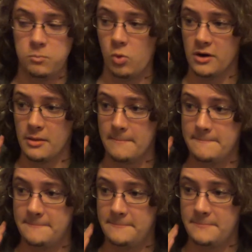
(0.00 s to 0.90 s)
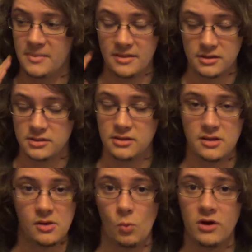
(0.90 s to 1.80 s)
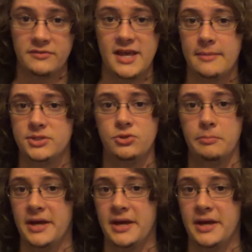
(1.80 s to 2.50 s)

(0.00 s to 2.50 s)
one of the absolute